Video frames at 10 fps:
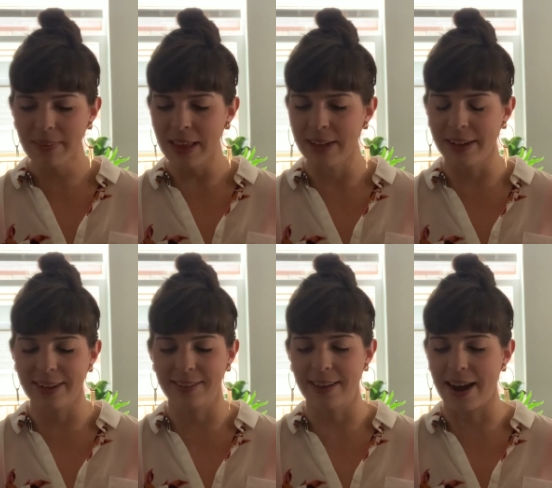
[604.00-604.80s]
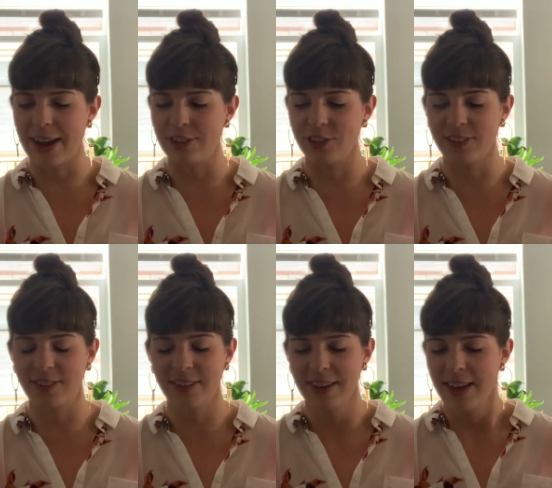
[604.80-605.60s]
like I said,
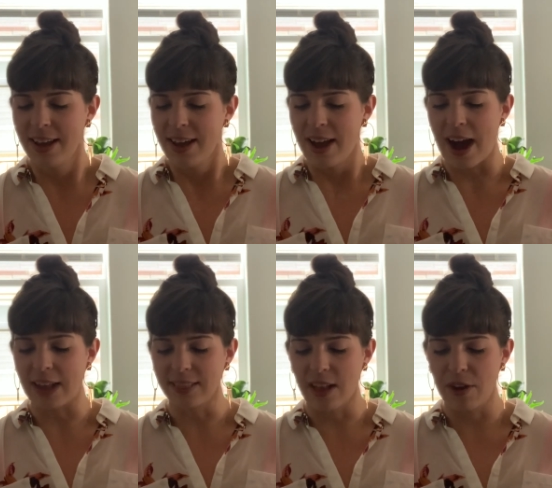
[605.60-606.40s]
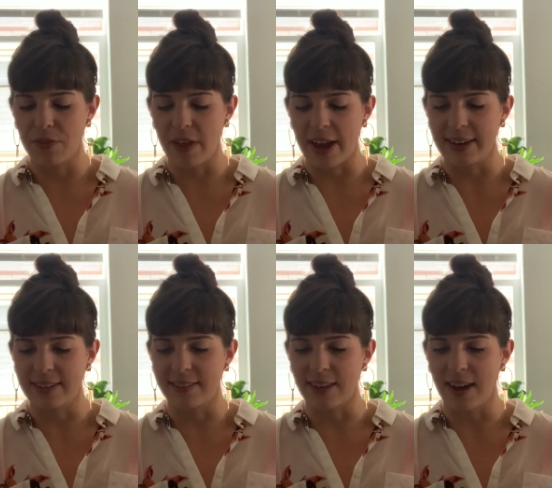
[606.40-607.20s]
I love that
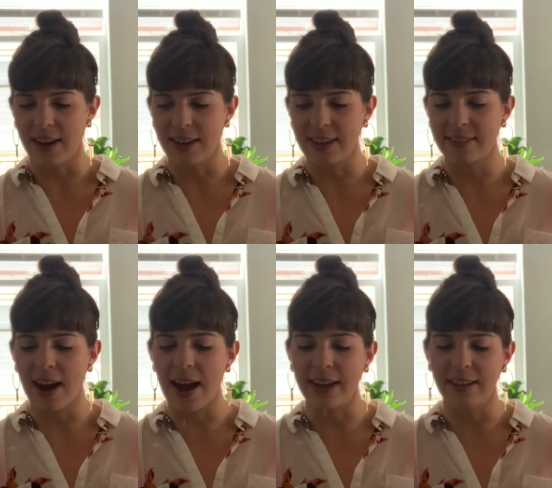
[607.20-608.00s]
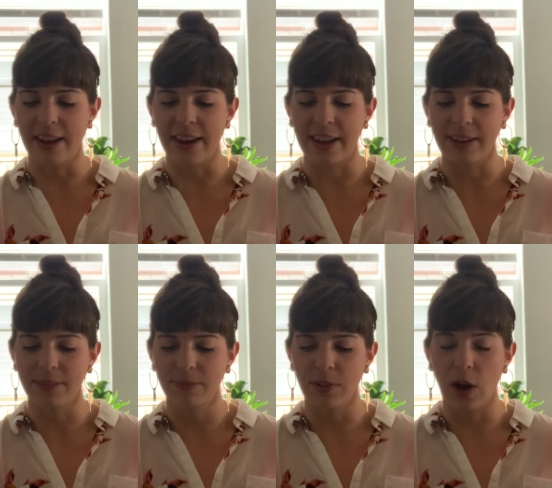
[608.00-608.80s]
it's highlighting
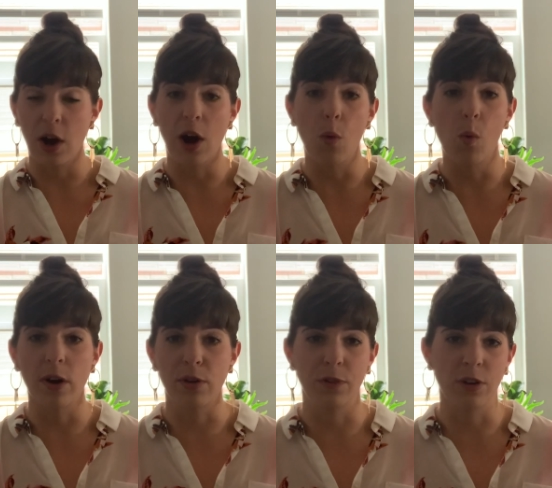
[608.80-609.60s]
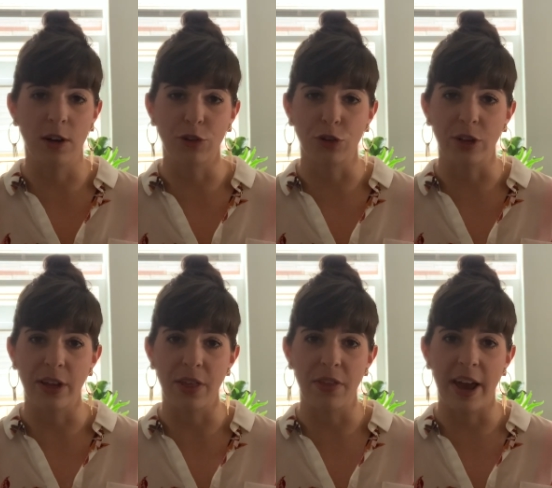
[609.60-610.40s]
a wonderful
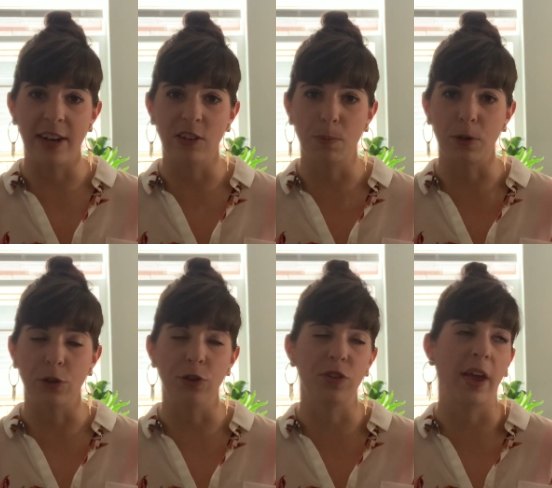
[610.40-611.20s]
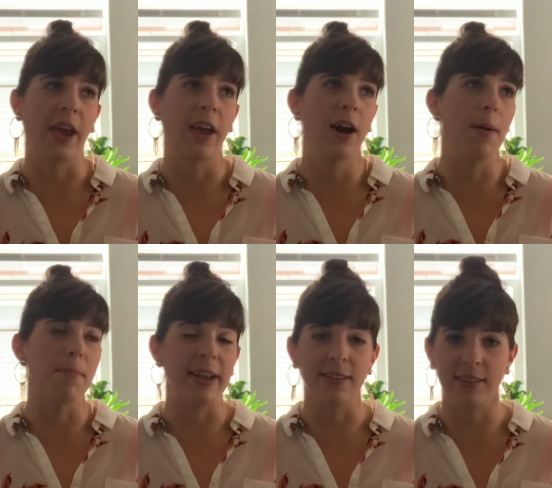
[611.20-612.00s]
country that is producing
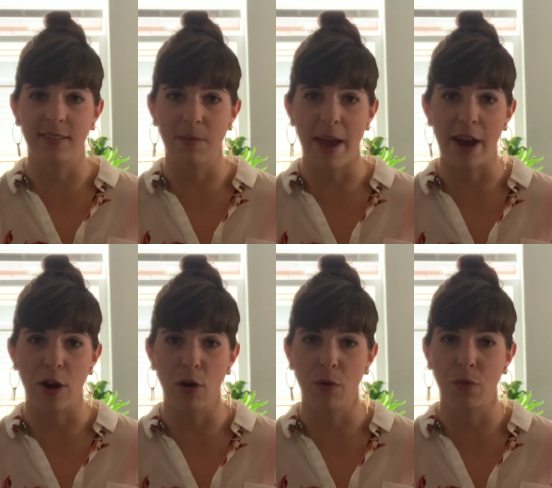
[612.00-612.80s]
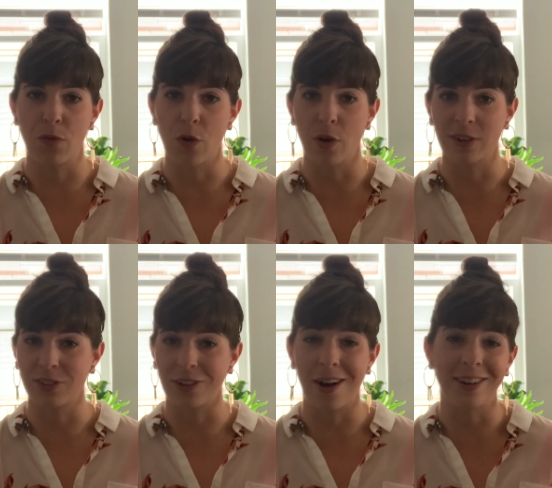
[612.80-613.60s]
amazing tobacco for
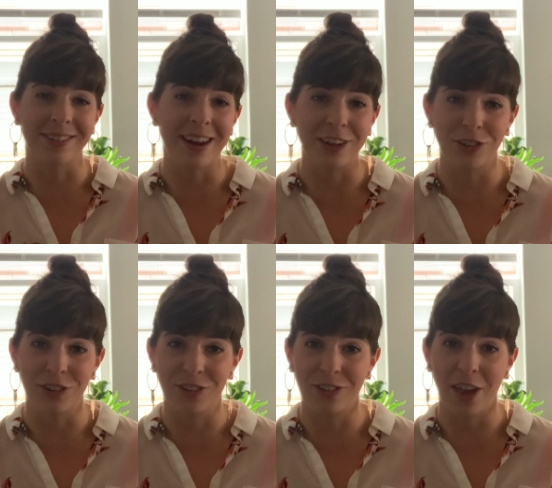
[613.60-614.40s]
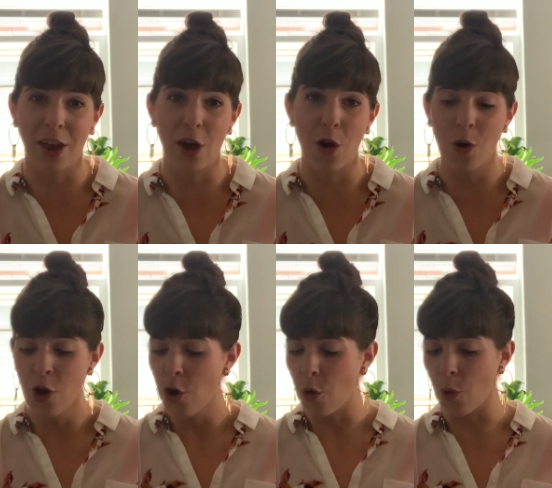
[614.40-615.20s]
cigars, not just CAO
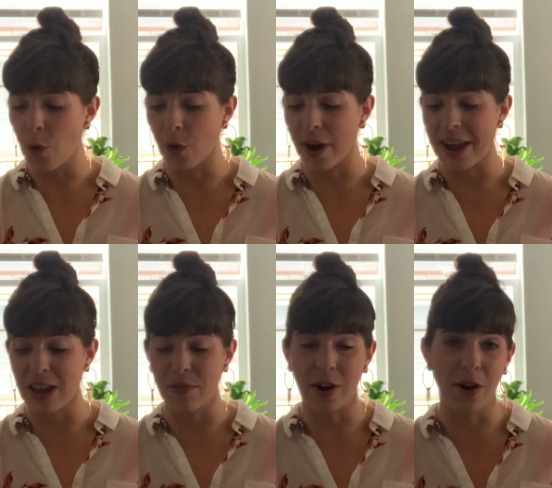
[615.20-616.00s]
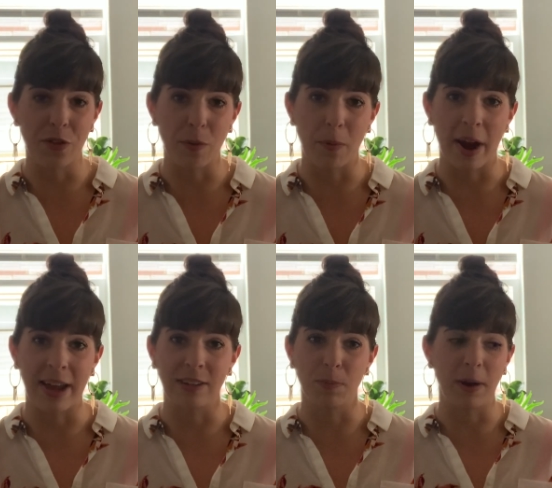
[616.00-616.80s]
or any of our other
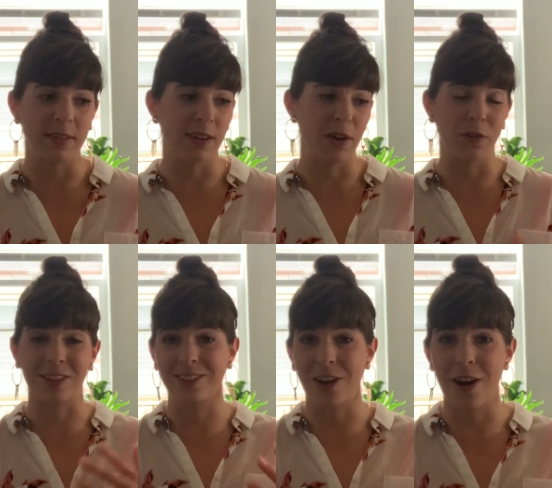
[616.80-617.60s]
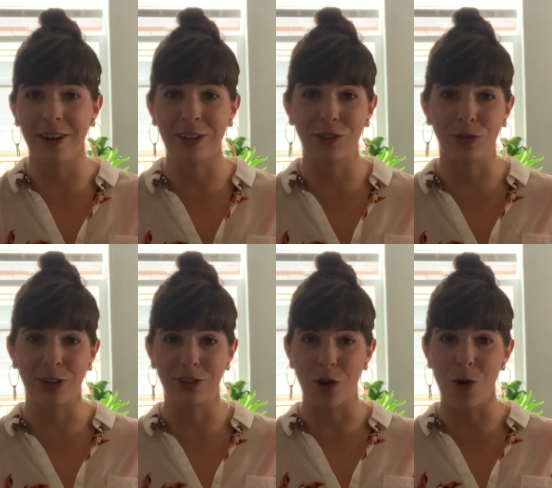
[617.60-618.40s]
brands, but for the cigar
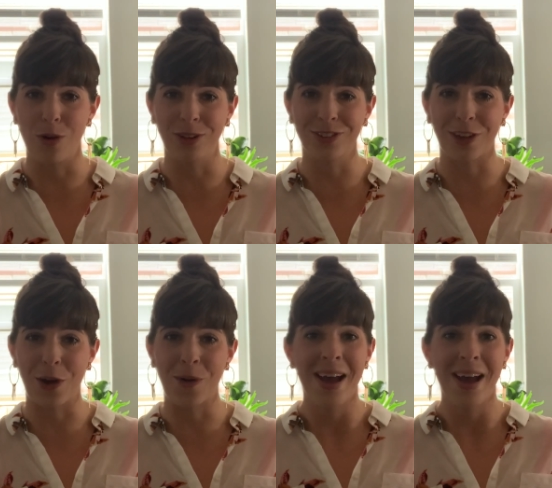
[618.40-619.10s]
industry as a whole. So